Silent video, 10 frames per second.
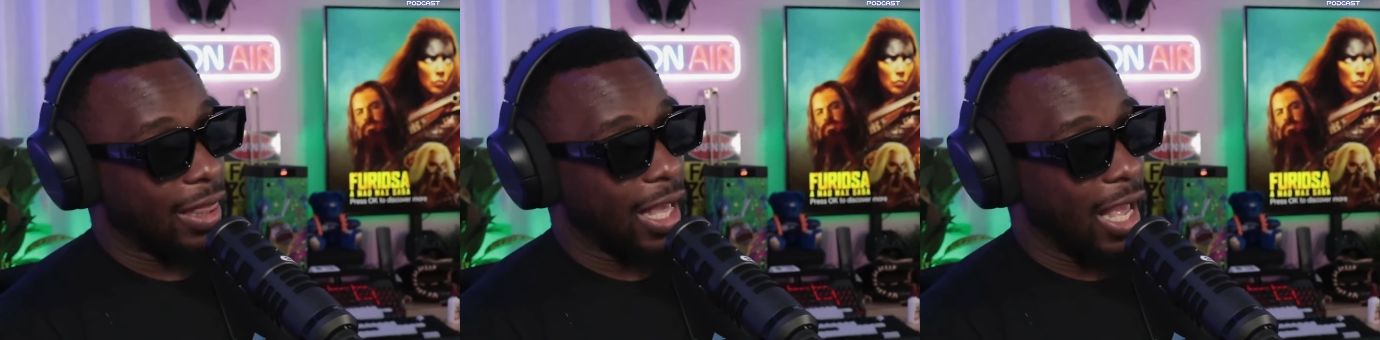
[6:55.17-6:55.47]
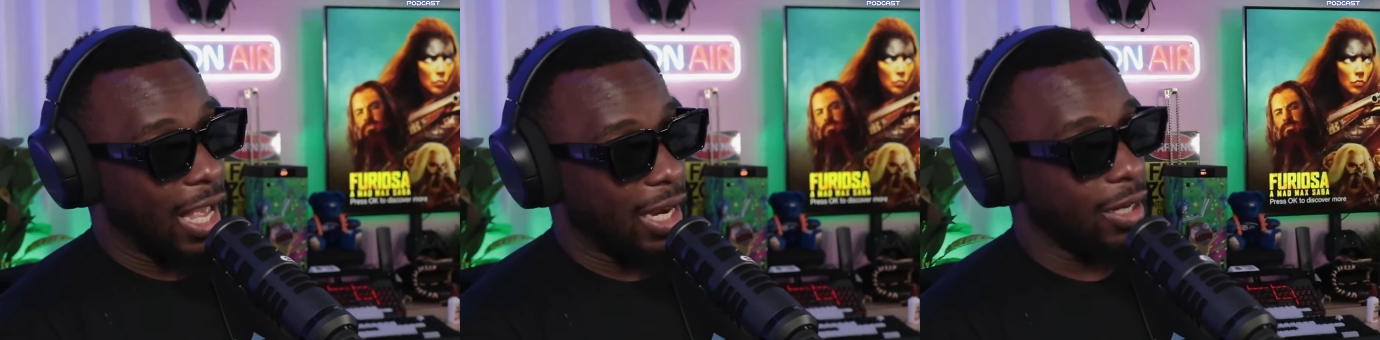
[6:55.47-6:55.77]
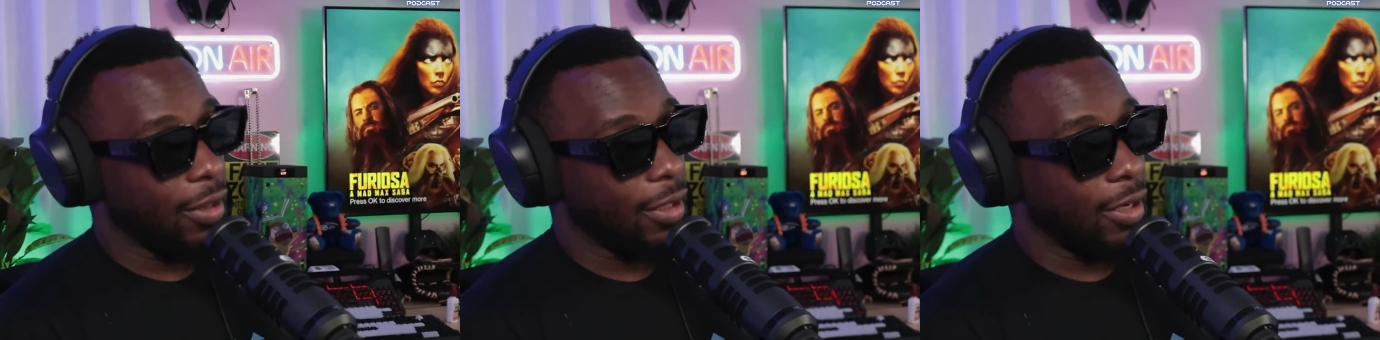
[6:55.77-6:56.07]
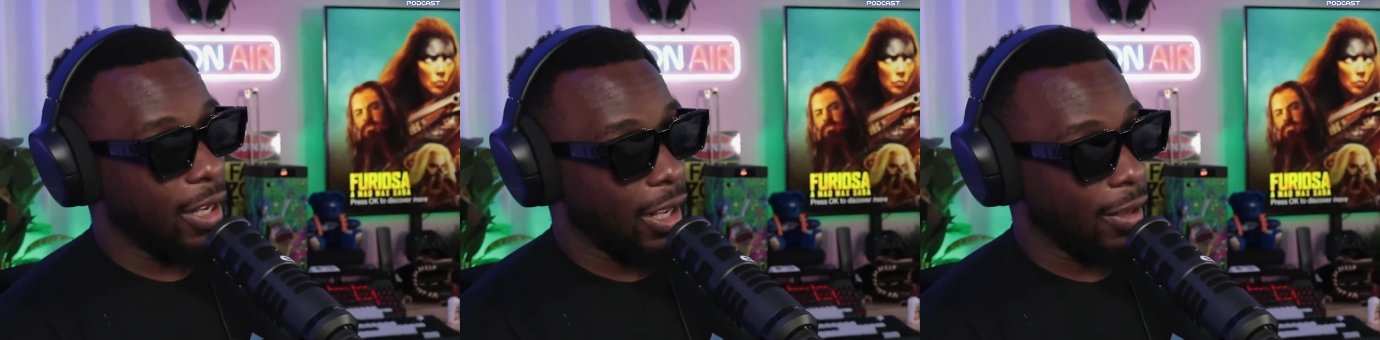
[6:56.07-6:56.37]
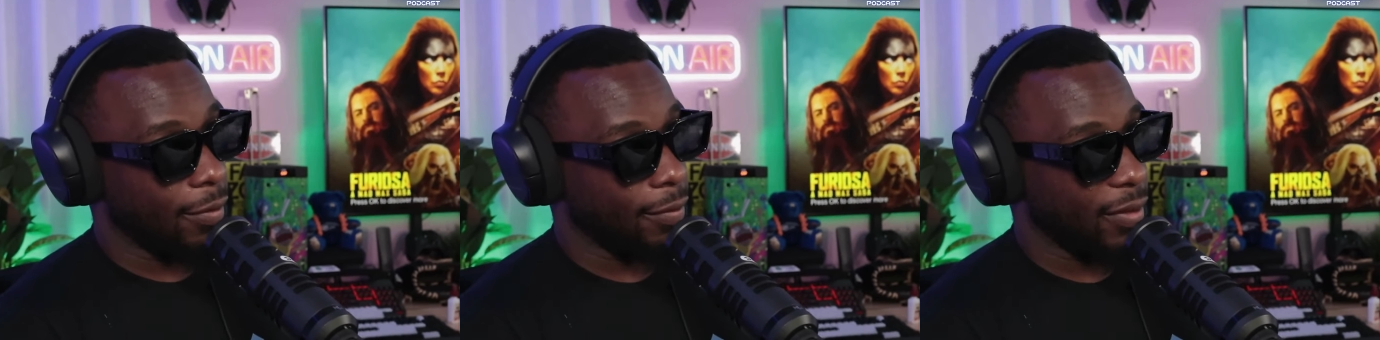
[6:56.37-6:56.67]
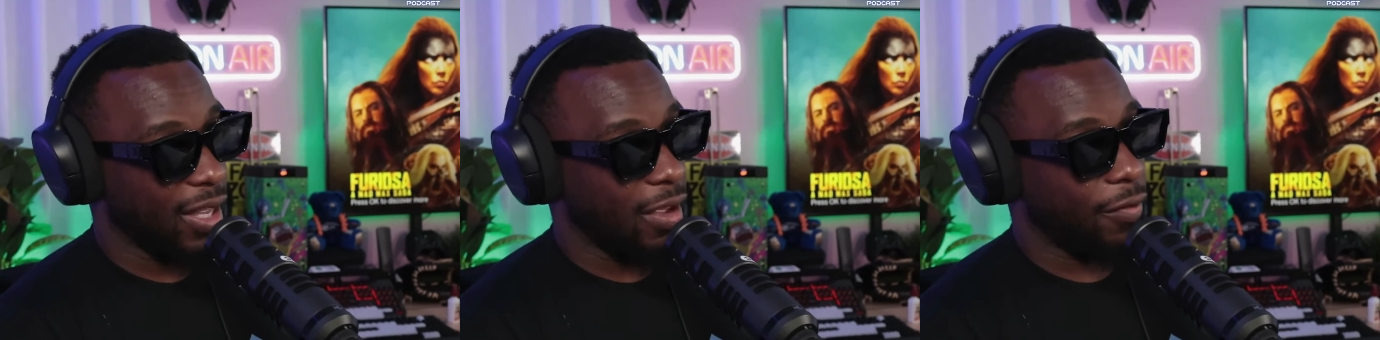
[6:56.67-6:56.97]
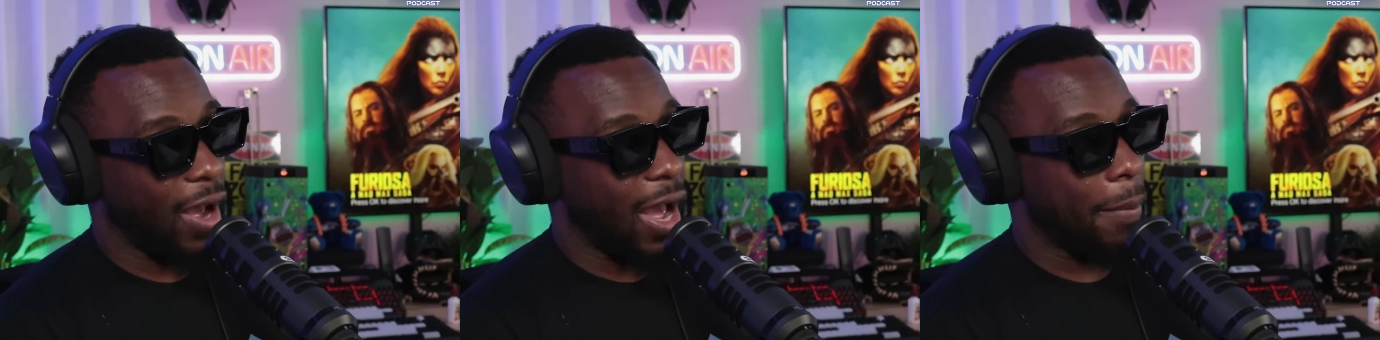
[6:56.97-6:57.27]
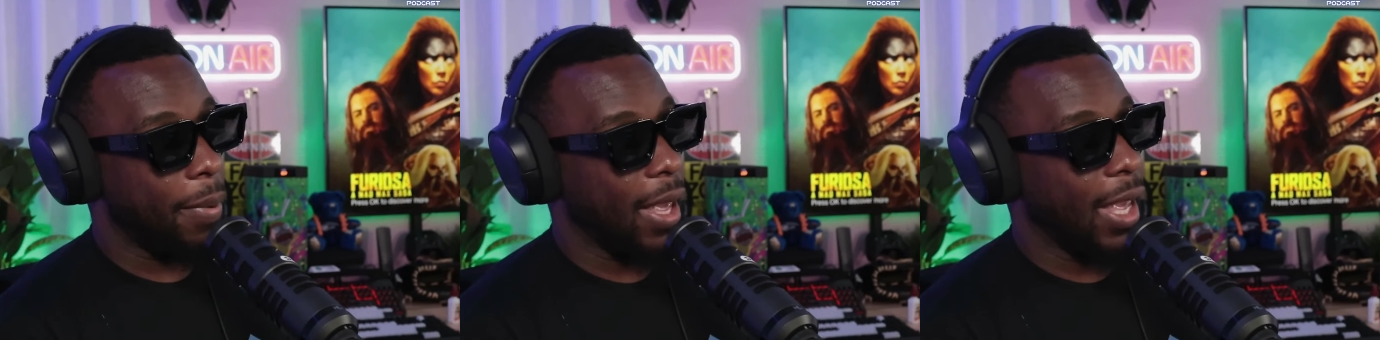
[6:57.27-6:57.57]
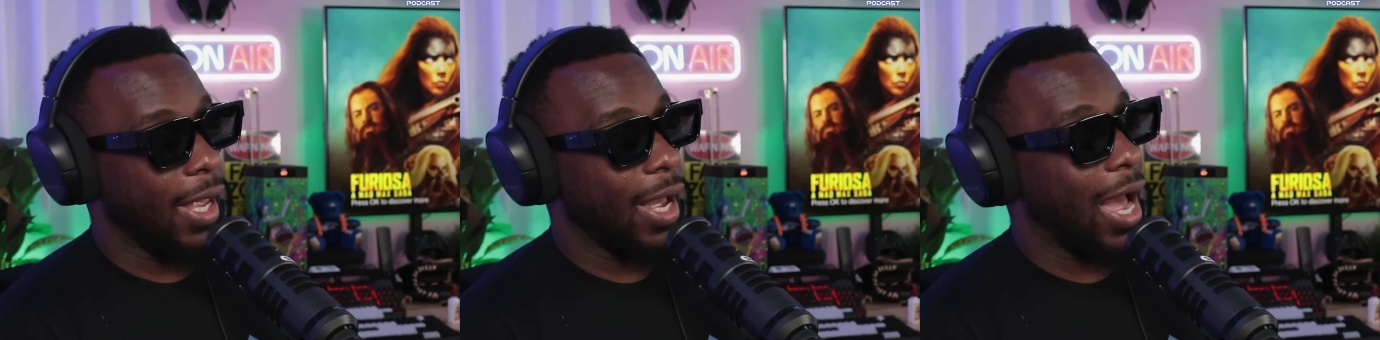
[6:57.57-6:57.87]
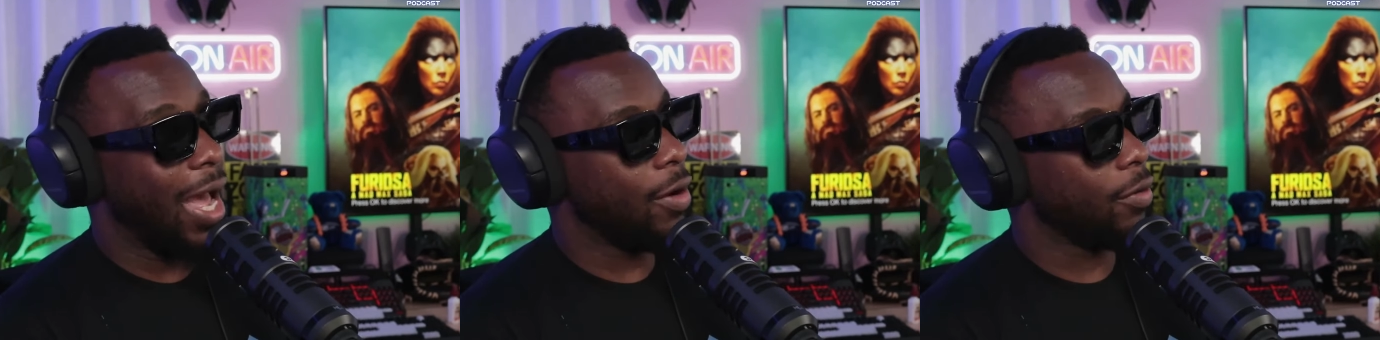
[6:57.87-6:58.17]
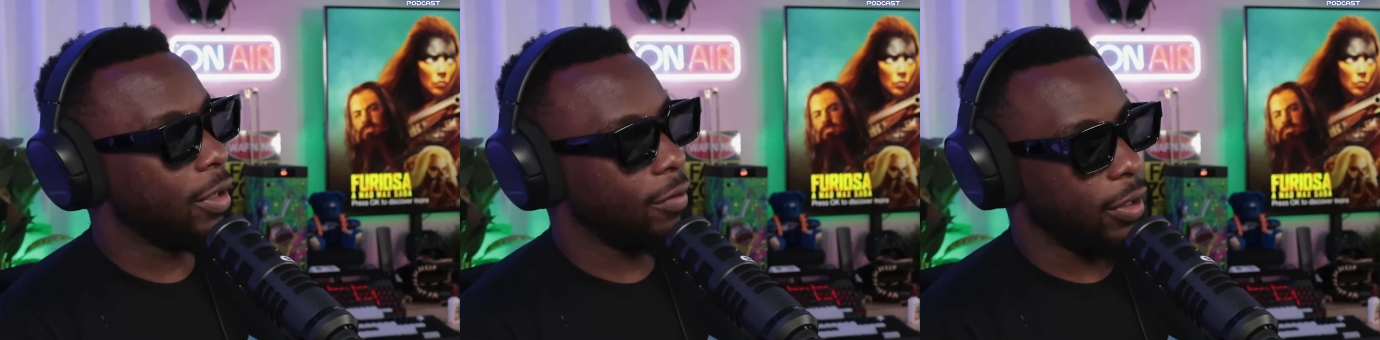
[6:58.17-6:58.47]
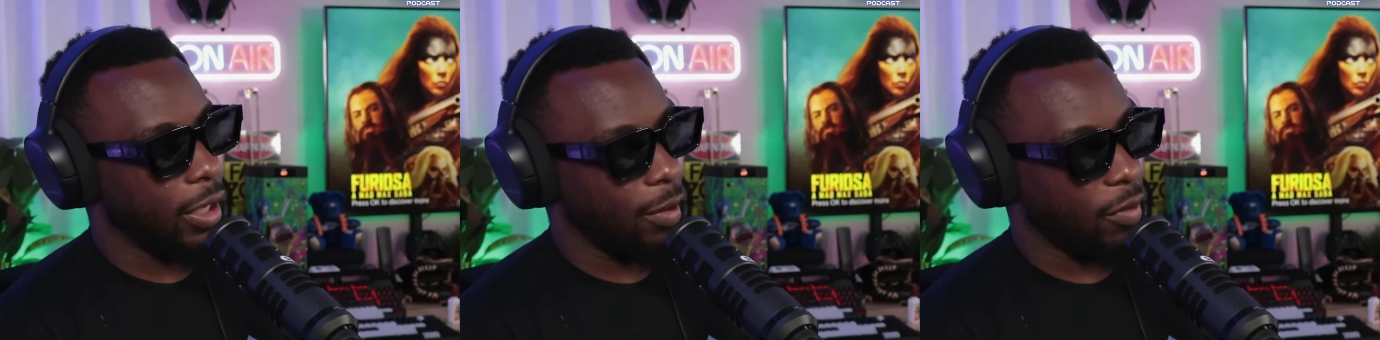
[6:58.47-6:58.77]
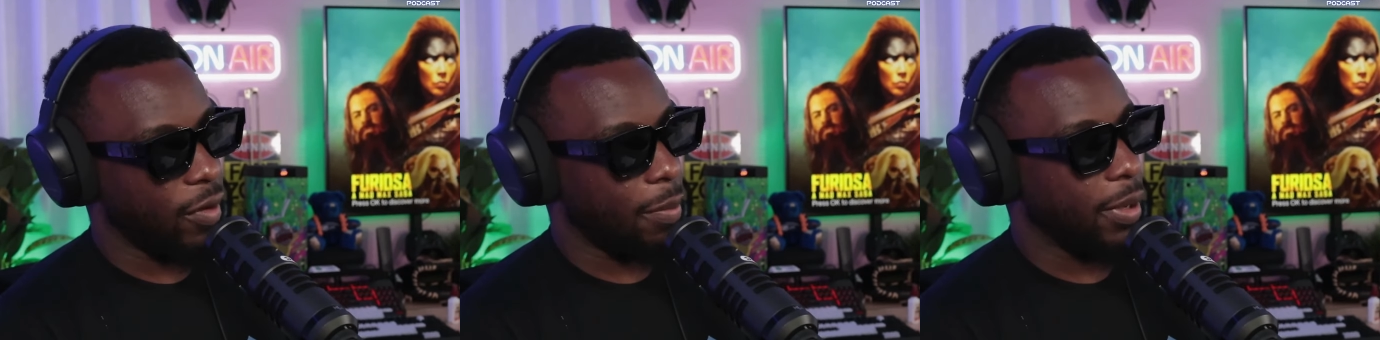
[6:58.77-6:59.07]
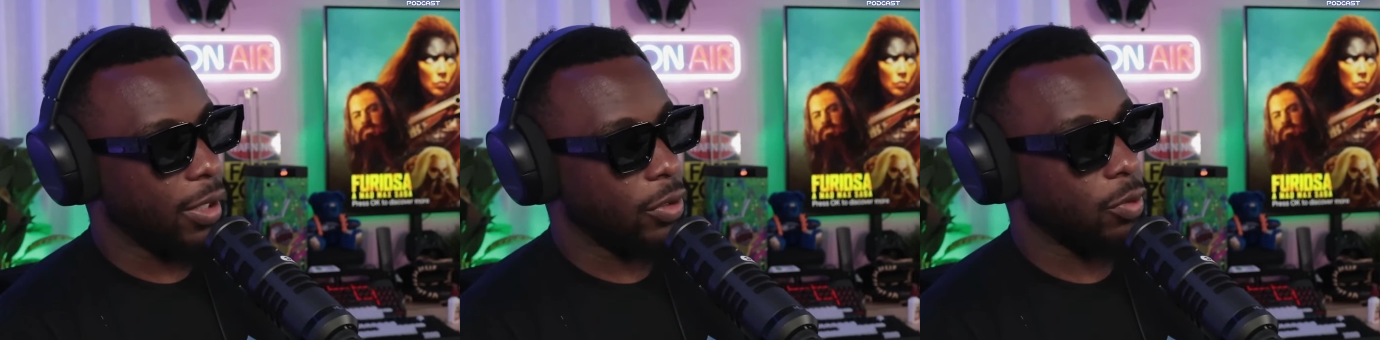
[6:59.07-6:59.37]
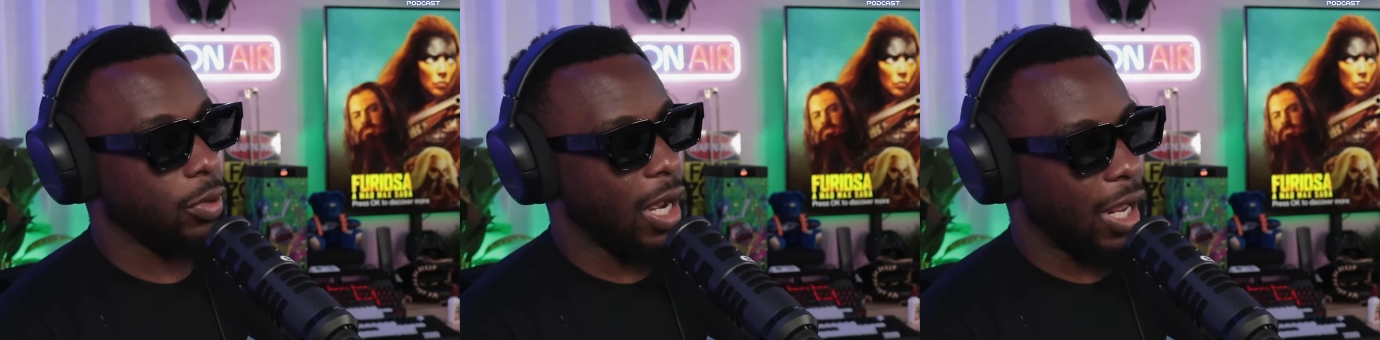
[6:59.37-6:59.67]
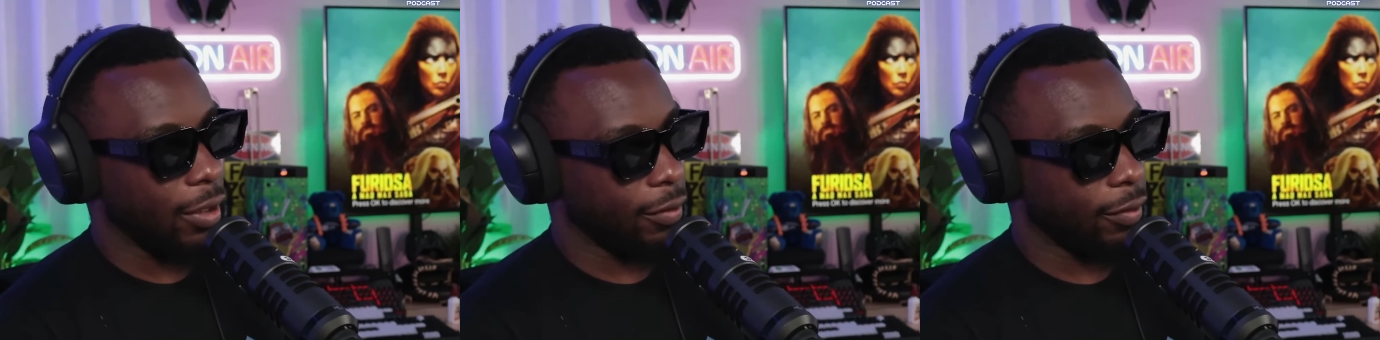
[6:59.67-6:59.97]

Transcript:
Speaker 1: the end of the day, if I pay, I don't give a damn if I pay two dollars